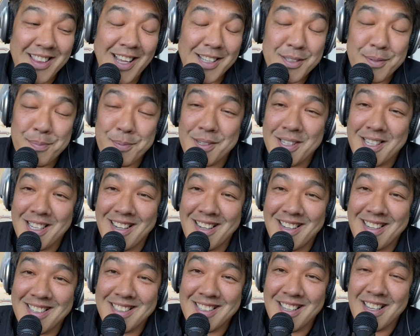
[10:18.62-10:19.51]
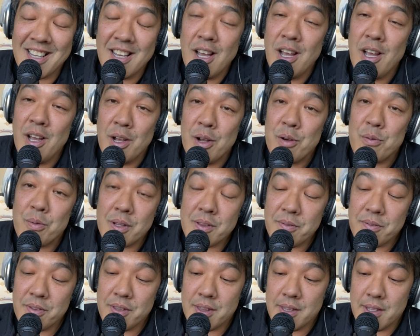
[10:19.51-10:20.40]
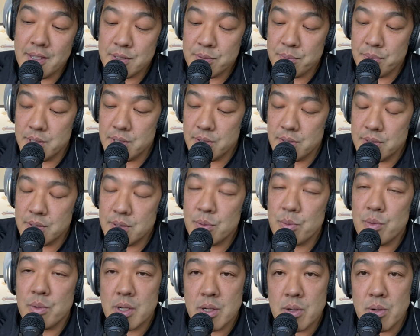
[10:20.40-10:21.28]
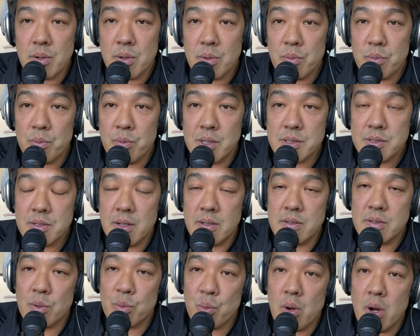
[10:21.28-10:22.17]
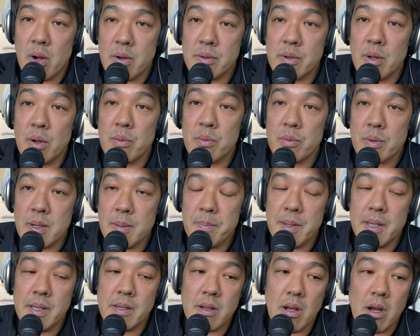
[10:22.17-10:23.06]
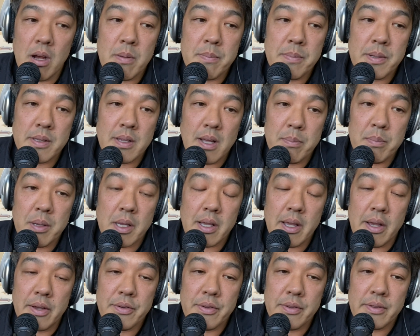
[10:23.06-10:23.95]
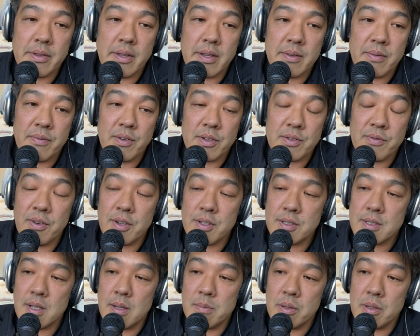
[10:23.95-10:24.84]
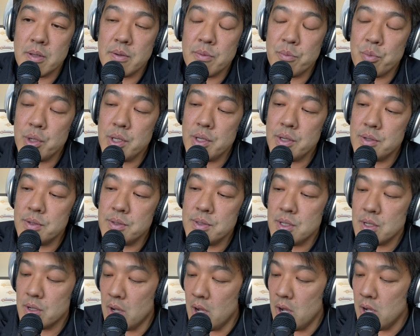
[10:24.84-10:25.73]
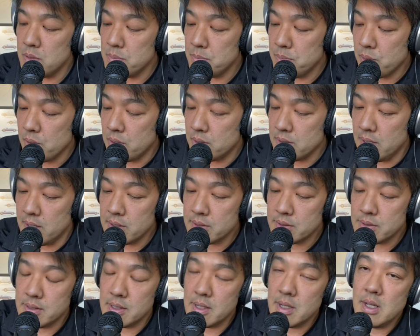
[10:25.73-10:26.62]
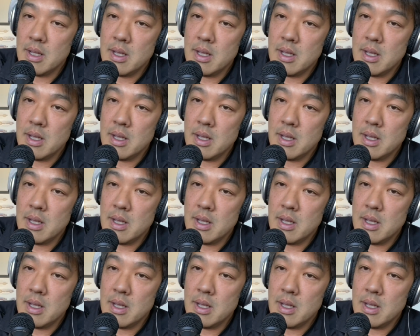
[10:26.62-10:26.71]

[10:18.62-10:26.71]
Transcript: that's pretty hard, yeah. One of the things we do is we call what's known as a repeat open application test. For, for example, we use your own product